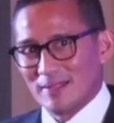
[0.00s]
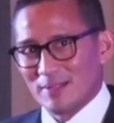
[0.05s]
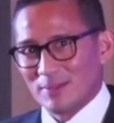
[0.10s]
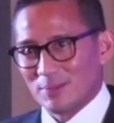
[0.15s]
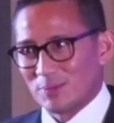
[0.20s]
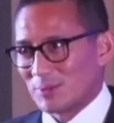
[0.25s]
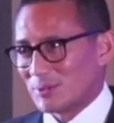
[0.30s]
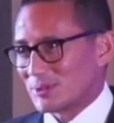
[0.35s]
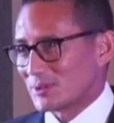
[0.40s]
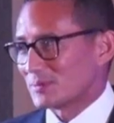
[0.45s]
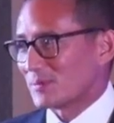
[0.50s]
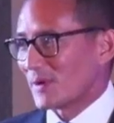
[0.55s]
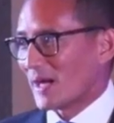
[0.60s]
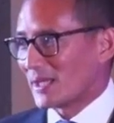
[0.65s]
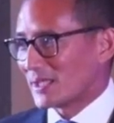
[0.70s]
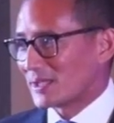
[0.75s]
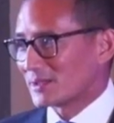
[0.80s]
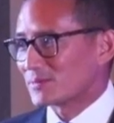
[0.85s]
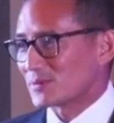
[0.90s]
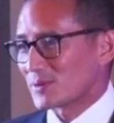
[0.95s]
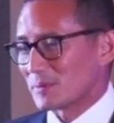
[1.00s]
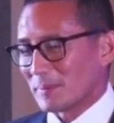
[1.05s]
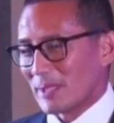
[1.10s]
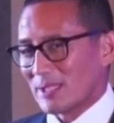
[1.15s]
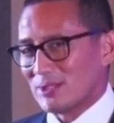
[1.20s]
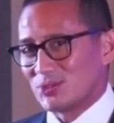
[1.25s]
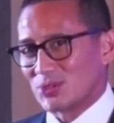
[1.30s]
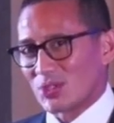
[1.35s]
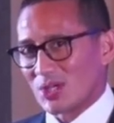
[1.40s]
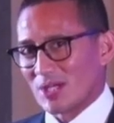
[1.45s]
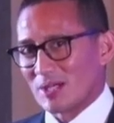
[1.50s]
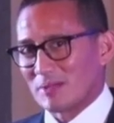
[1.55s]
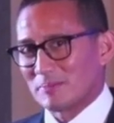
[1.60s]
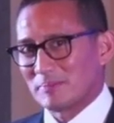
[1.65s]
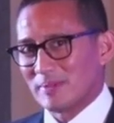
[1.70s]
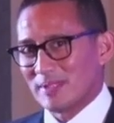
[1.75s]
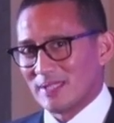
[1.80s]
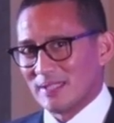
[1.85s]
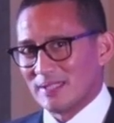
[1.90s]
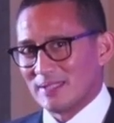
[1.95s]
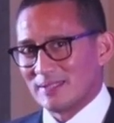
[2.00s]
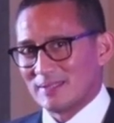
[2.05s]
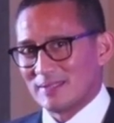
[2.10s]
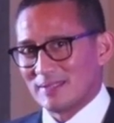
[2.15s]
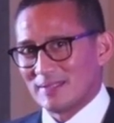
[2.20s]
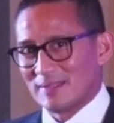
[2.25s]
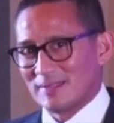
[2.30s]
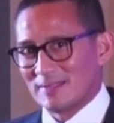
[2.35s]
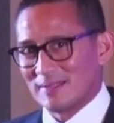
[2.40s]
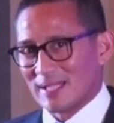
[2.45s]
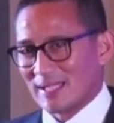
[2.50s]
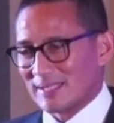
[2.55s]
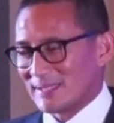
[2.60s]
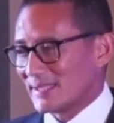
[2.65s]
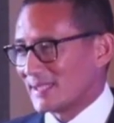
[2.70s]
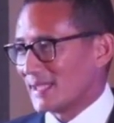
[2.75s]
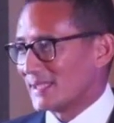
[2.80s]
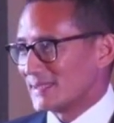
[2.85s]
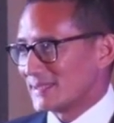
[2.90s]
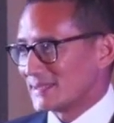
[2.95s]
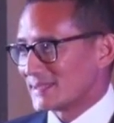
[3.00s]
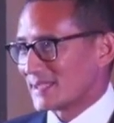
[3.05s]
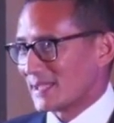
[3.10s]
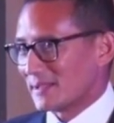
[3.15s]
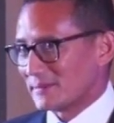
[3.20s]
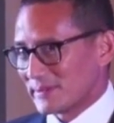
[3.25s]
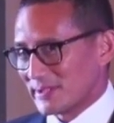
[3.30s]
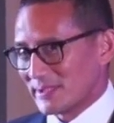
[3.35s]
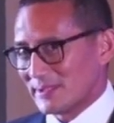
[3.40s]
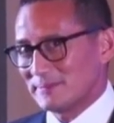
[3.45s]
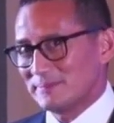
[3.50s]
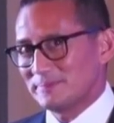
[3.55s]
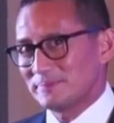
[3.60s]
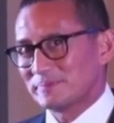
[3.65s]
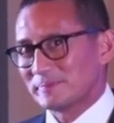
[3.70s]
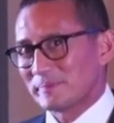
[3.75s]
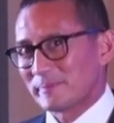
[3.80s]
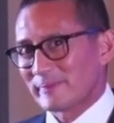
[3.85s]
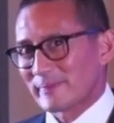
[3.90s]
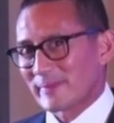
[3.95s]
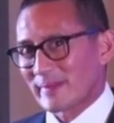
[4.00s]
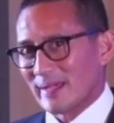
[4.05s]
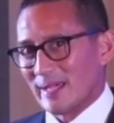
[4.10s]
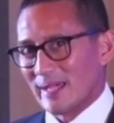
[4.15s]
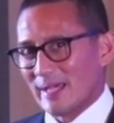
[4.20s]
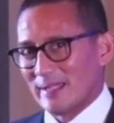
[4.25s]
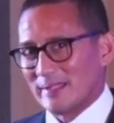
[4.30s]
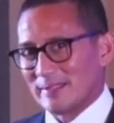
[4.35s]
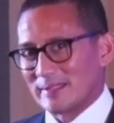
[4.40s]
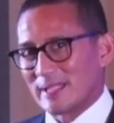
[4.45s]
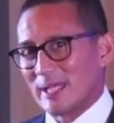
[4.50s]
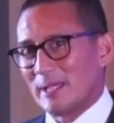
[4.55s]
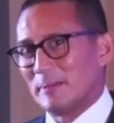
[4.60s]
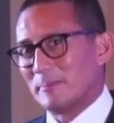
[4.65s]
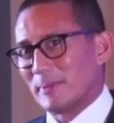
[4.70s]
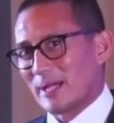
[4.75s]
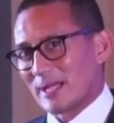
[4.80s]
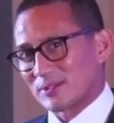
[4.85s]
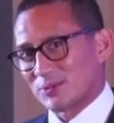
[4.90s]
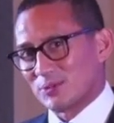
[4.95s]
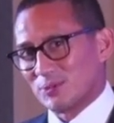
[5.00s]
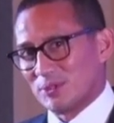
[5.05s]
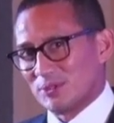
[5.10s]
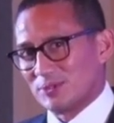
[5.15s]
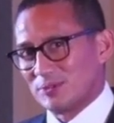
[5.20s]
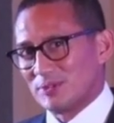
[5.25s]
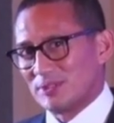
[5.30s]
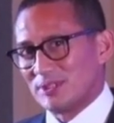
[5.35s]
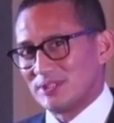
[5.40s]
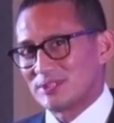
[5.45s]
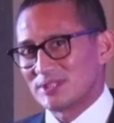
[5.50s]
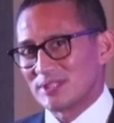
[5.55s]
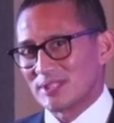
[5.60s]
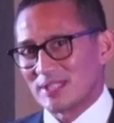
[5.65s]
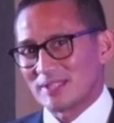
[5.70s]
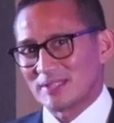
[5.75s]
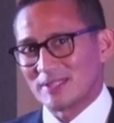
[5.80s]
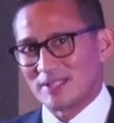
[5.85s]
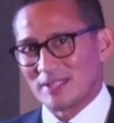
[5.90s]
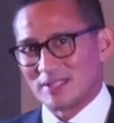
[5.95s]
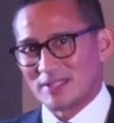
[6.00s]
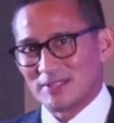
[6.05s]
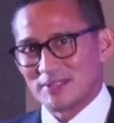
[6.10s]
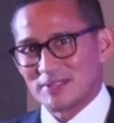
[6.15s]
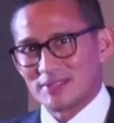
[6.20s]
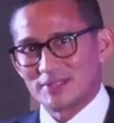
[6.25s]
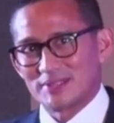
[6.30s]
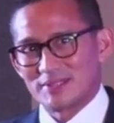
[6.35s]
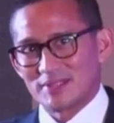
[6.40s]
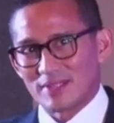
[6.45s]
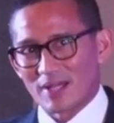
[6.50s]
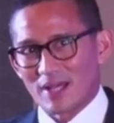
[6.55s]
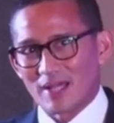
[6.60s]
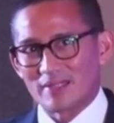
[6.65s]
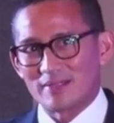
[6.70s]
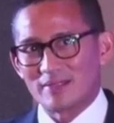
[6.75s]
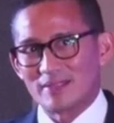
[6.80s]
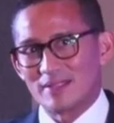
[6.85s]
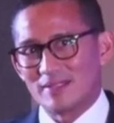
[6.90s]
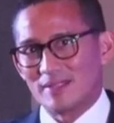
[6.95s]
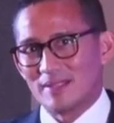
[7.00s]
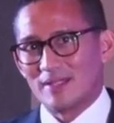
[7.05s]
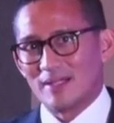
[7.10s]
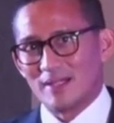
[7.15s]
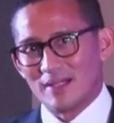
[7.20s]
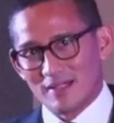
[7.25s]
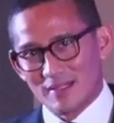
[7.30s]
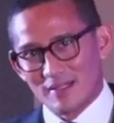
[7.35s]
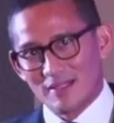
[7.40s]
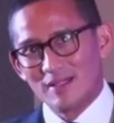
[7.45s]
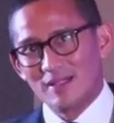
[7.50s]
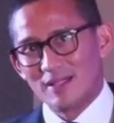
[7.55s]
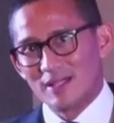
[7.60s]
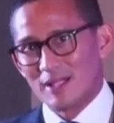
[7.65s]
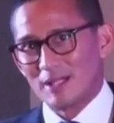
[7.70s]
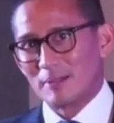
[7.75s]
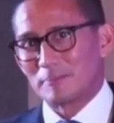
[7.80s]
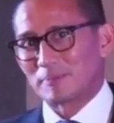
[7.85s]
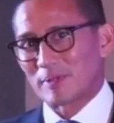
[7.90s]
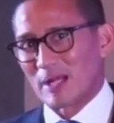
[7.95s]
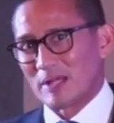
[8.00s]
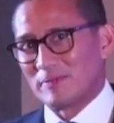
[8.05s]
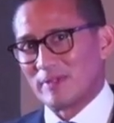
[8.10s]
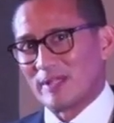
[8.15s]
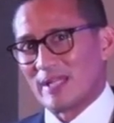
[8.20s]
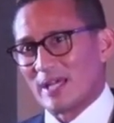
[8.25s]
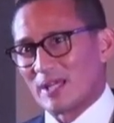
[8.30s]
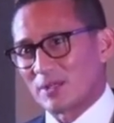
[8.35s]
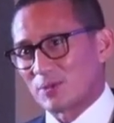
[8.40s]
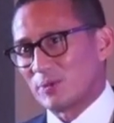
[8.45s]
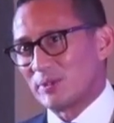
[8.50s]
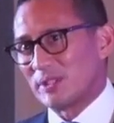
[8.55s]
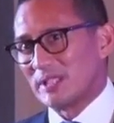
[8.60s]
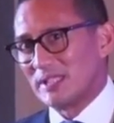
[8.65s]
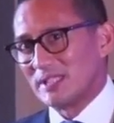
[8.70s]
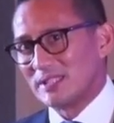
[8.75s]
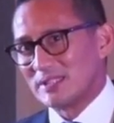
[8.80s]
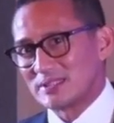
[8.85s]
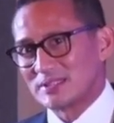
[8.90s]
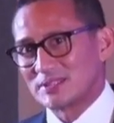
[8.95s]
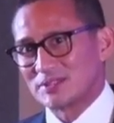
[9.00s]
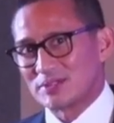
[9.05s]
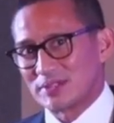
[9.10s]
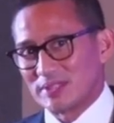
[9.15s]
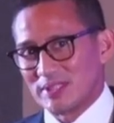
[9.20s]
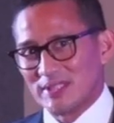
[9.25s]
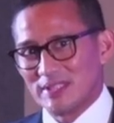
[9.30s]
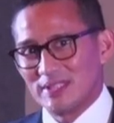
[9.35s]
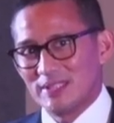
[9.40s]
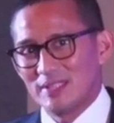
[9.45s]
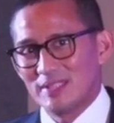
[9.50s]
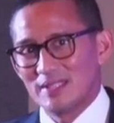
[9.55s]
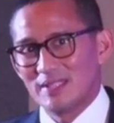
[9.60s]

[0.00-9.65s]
was fired from my job in 1997 and came back to Indonesia. There is not a, a private equity industry